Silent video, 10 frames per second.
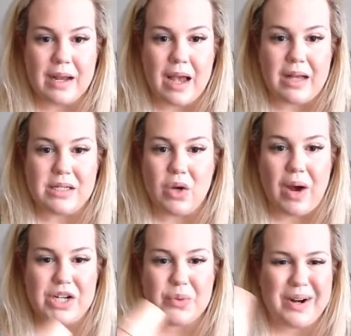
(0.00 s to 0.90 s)
And so
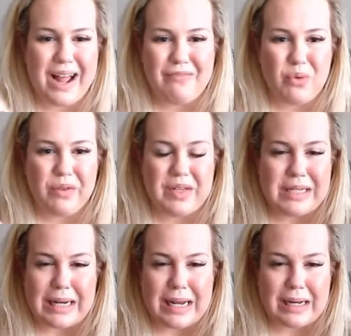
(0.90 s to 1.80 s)
I just wanted to have more of these
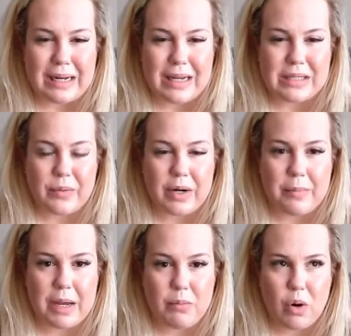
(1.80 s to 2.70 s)
on hand in case I wanted to
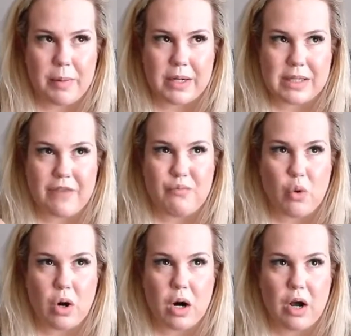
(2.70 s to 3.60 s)
make more because I have
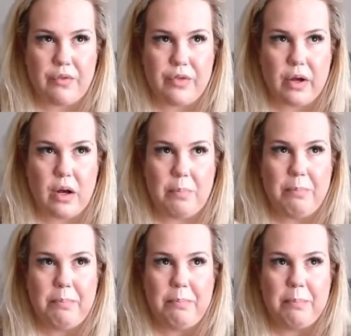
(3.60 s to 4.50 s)
more of the
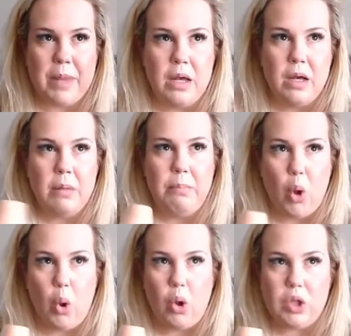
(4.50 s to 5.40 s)

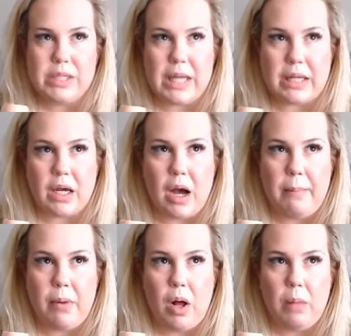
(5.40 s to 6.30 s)
bowls, like the
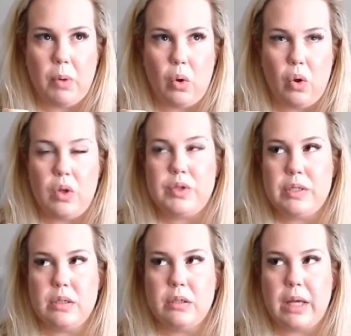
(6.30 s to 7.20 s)
gumball
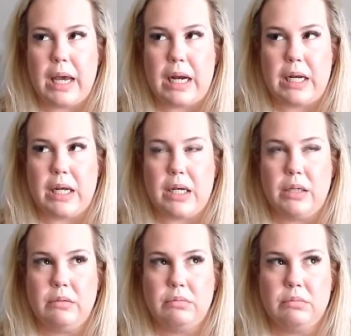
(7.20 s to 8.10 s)
bowls,
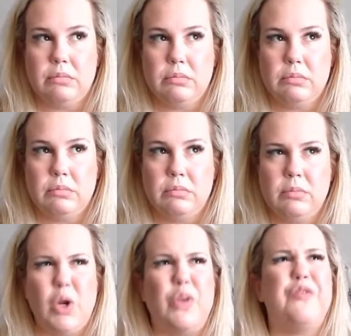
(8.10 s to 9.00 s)
the
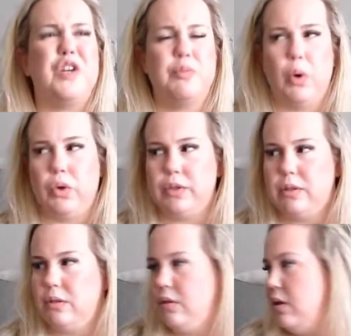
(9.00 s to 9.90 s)
fish bowls.
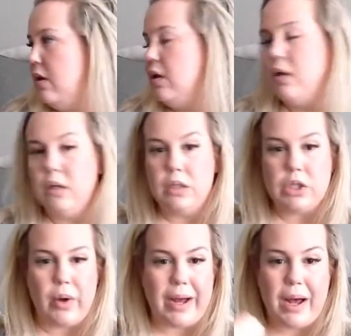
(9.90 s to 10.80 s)

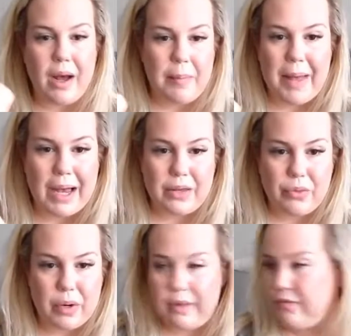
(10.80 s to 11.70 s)
So I got a pack of
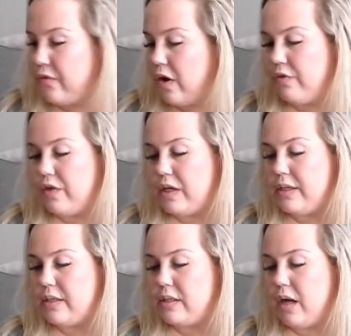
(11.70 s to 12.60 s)
three of
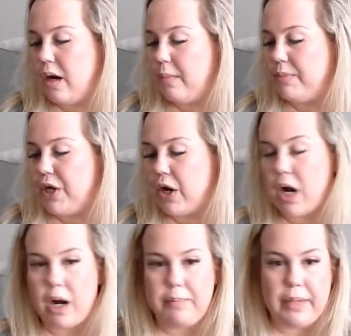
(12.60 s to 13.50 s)
these
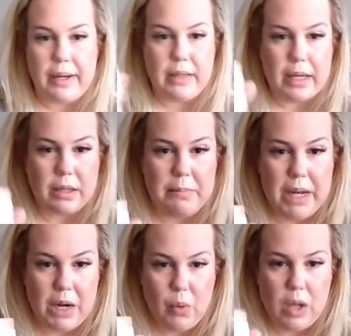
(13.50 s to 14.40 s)
terracotta plant, like the
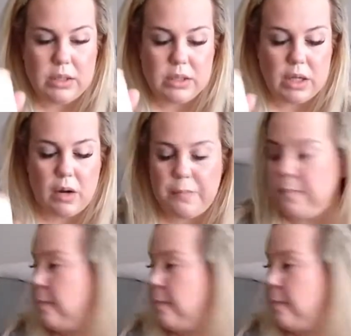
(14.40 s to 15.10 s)
mini ones though.